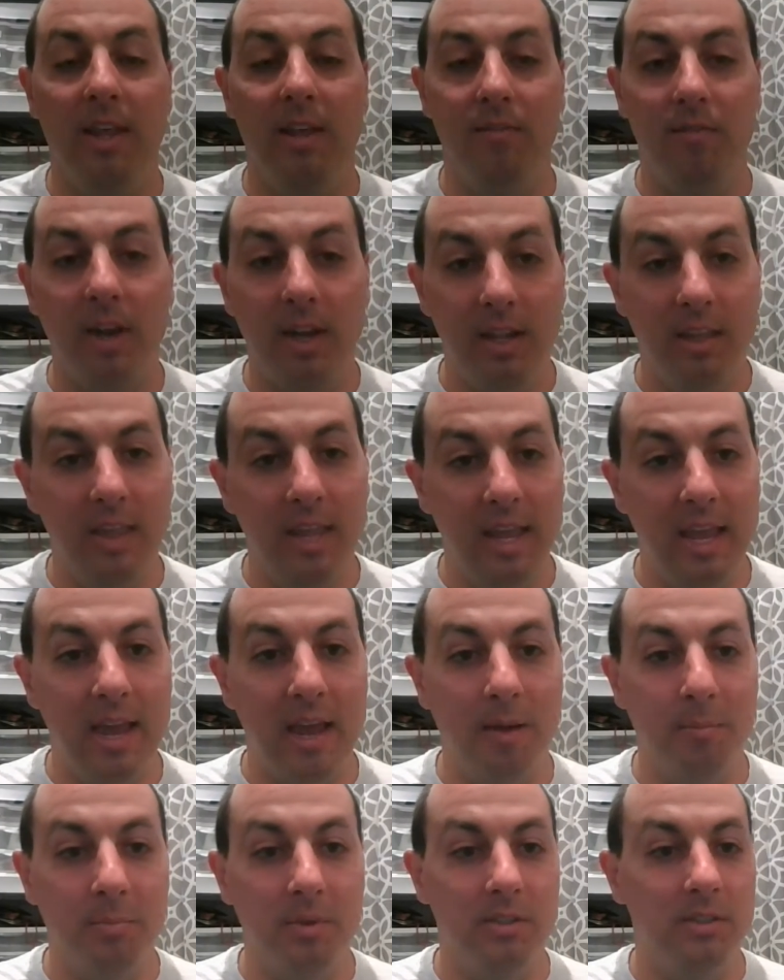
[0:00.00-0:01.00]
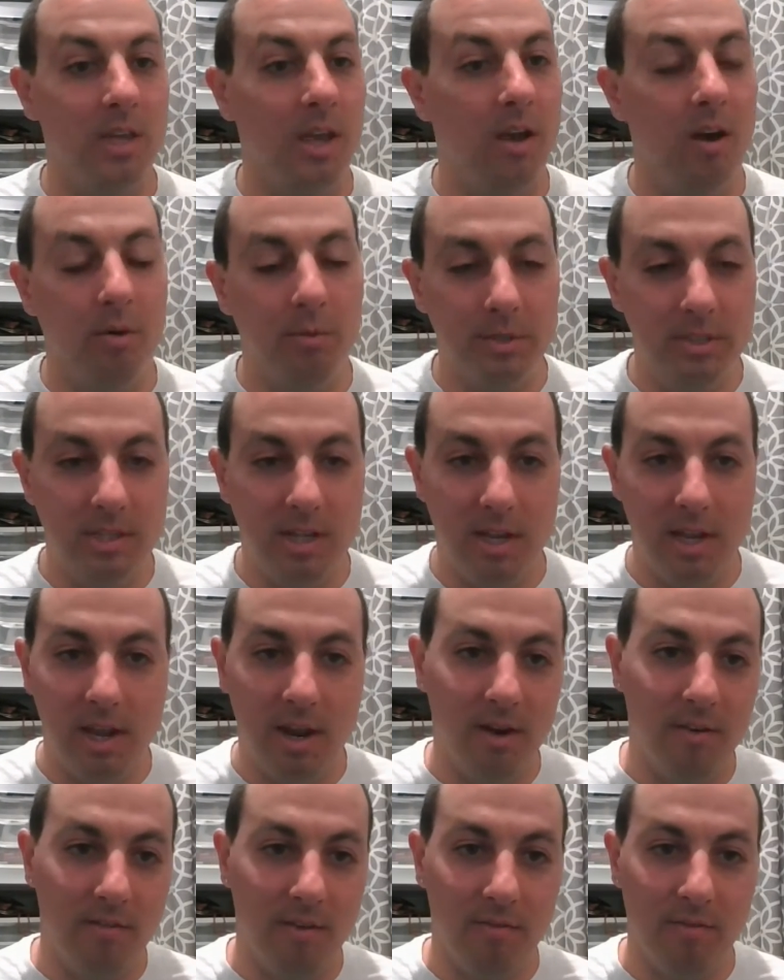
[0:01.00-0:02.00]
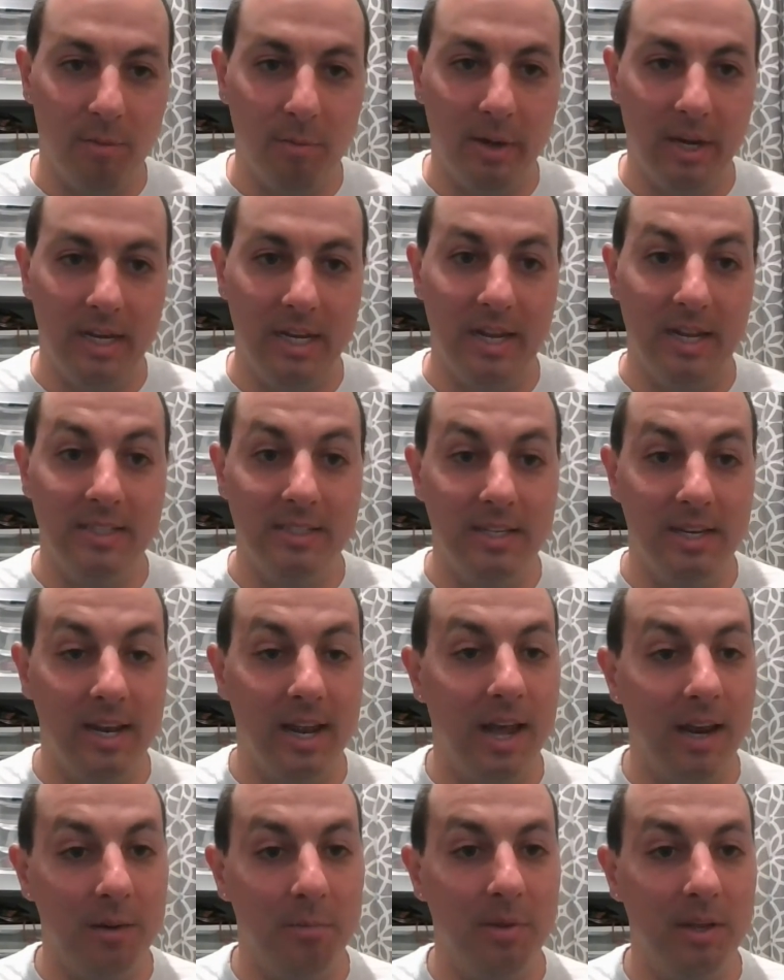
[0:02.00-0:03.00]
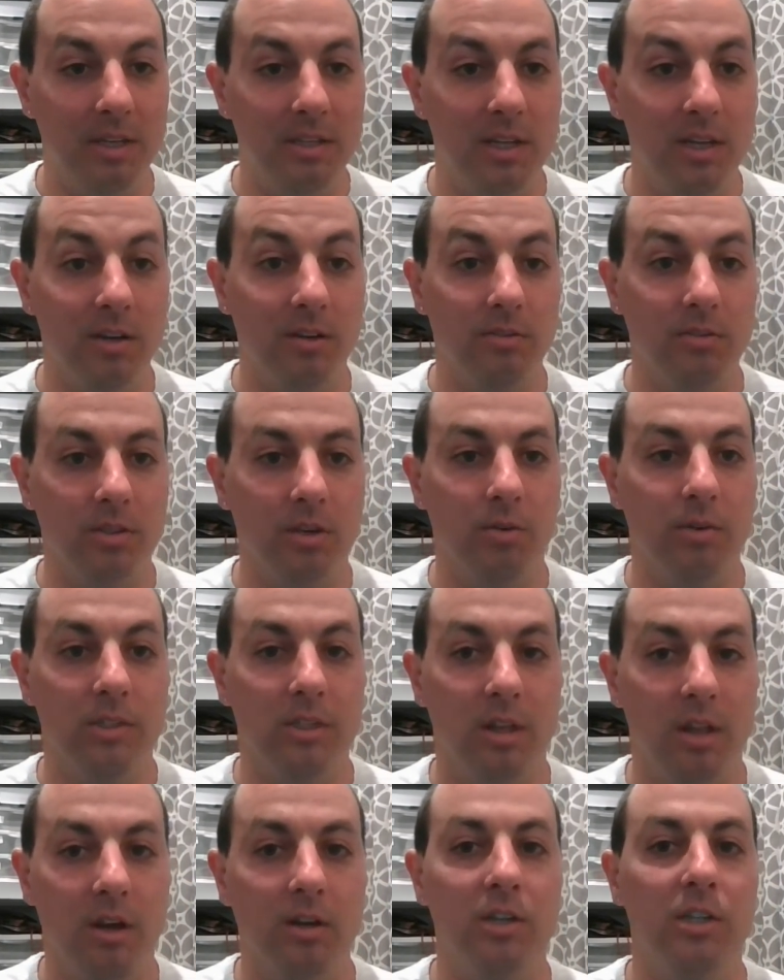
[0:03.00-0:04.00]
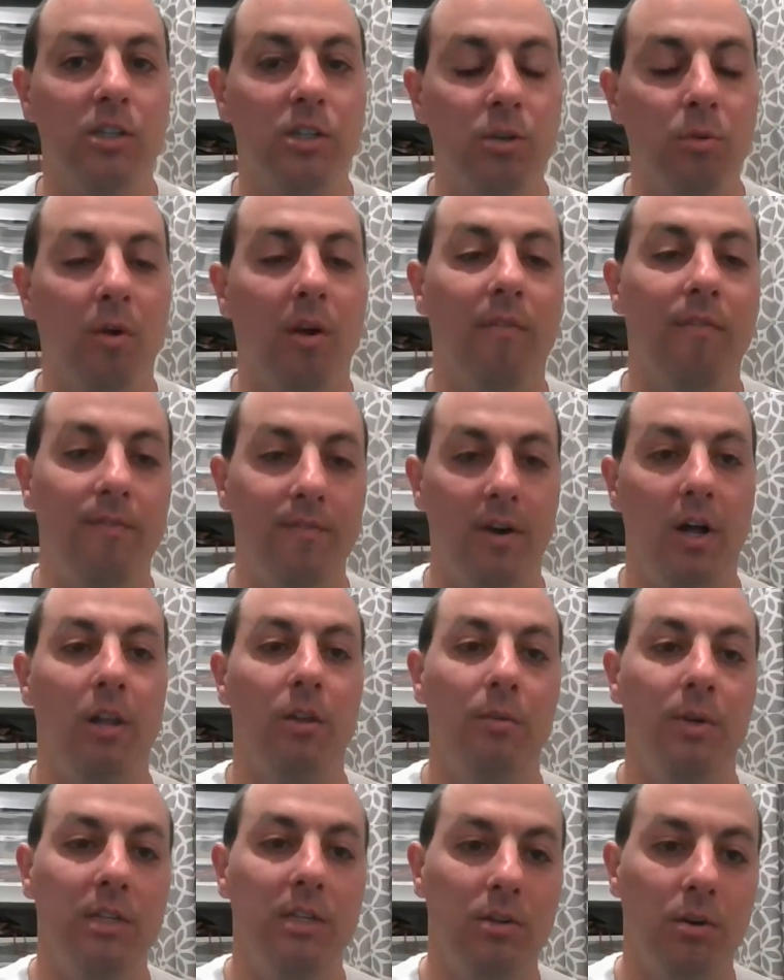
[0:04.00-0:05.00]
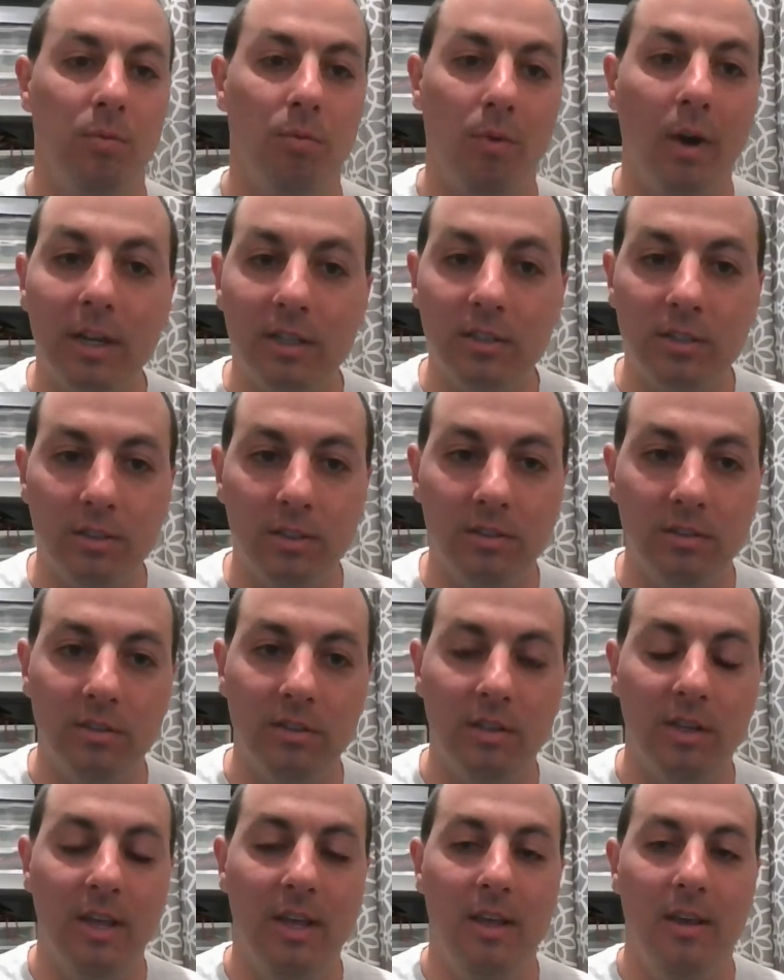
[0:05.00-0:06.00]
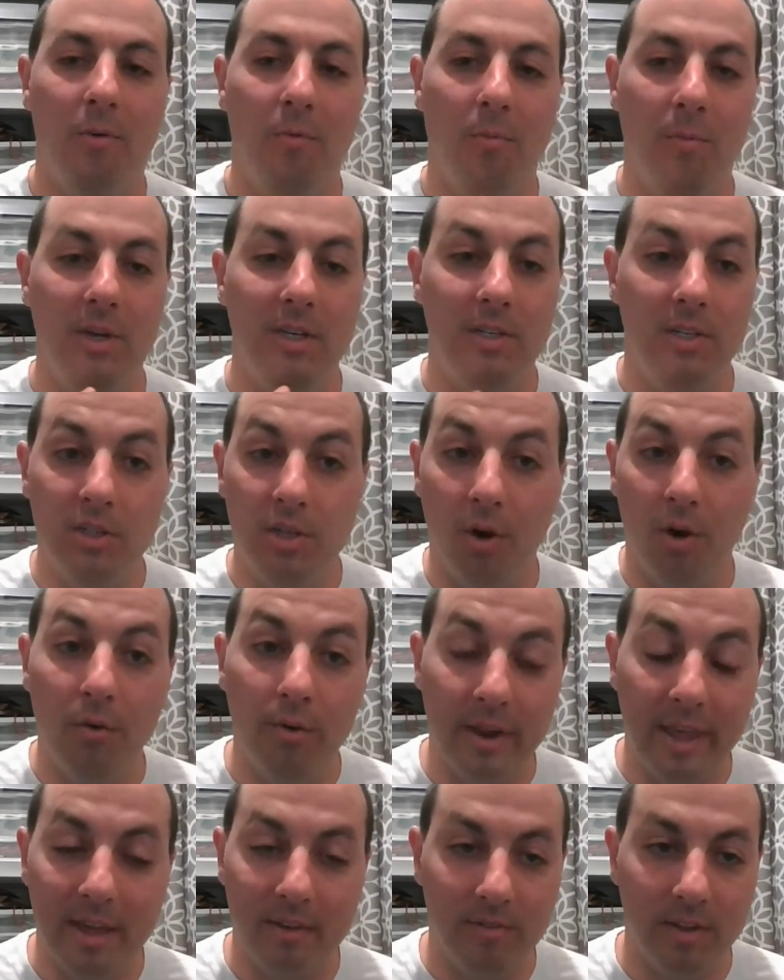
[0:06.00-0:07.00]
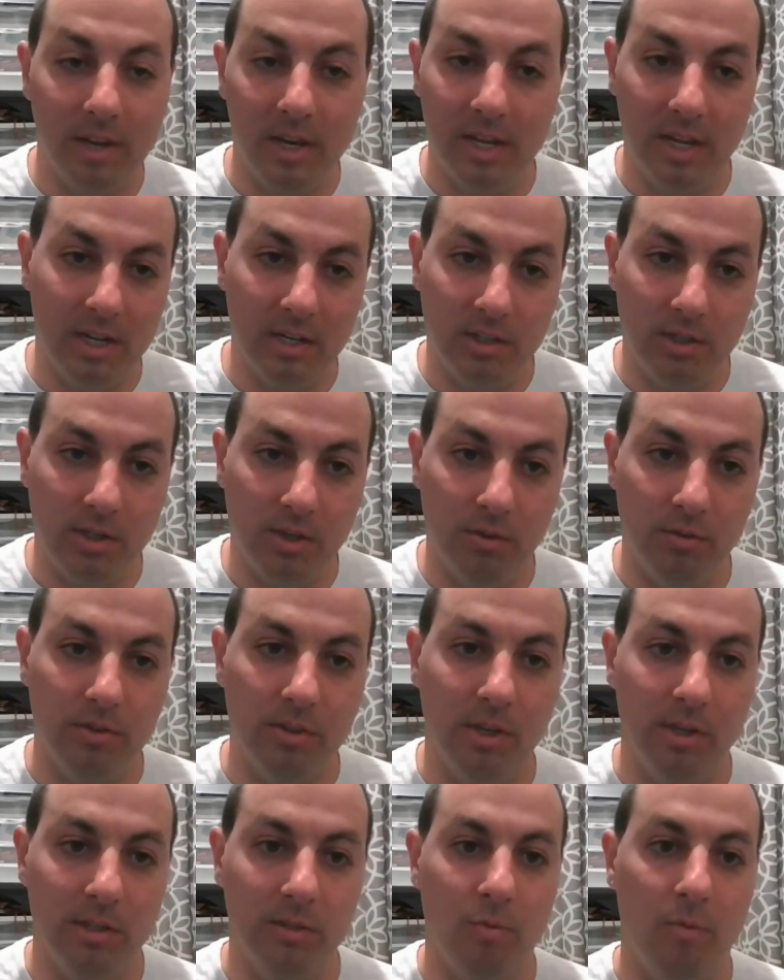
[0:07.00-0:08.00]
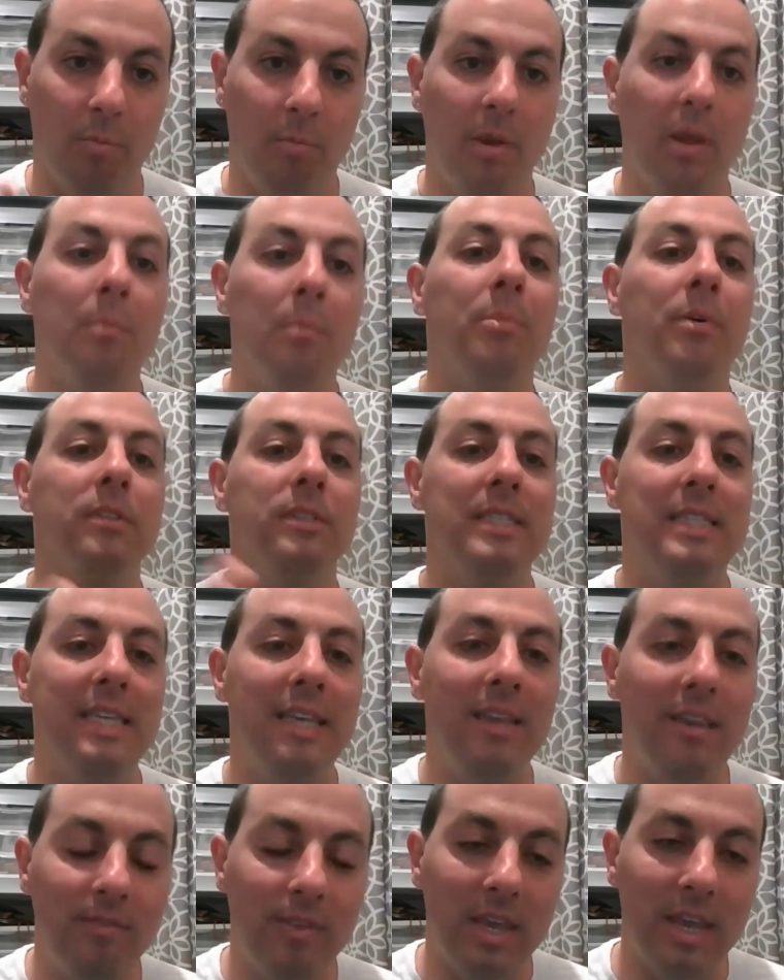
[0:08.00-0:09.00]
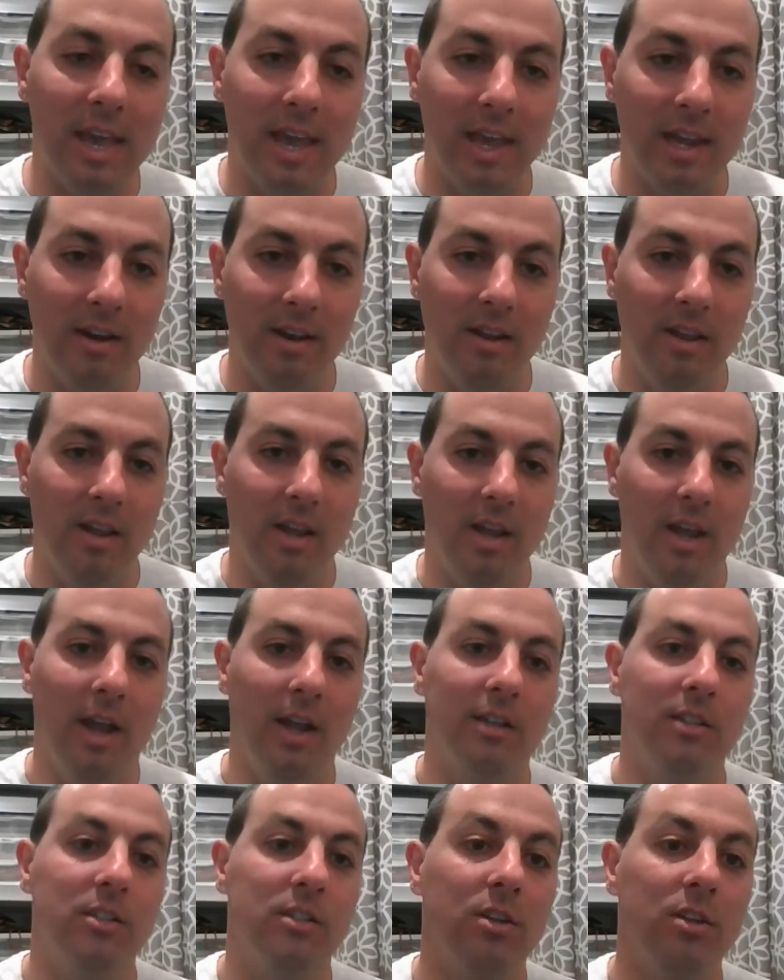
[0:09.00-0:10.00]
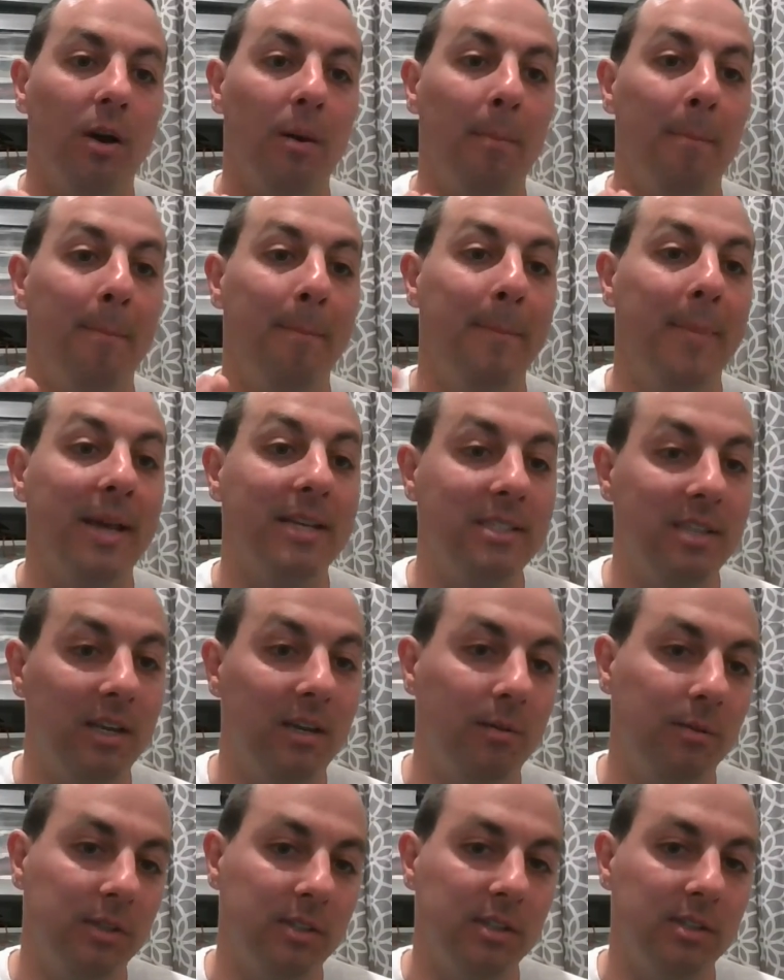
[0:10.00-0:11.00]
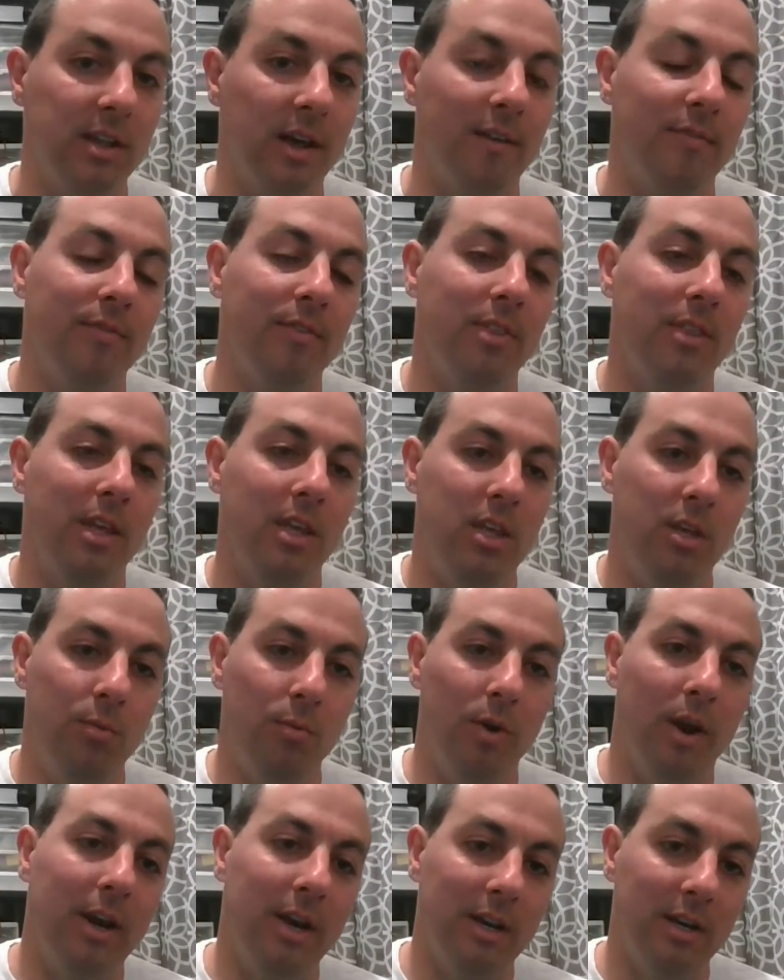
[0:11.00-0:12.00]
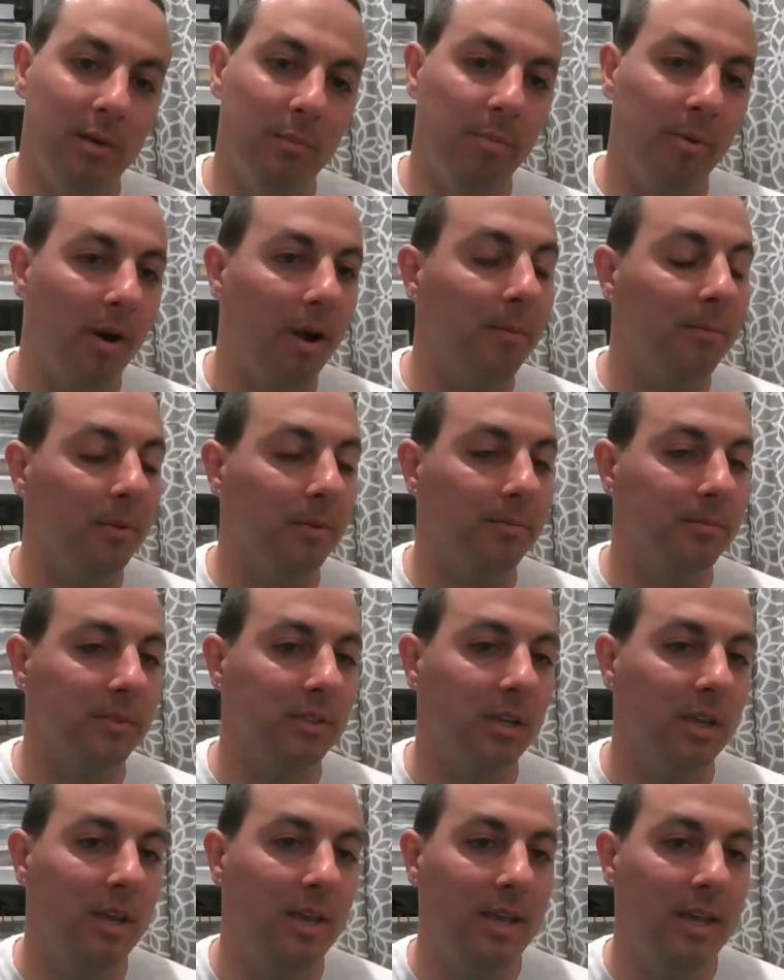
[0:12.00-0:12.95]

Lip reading: If anything happens, I always take care of everybody. It's not a big deal. So as long as you are following directions, we don't have any issues. It's when people deviate and start messing with stuff that you run into problems.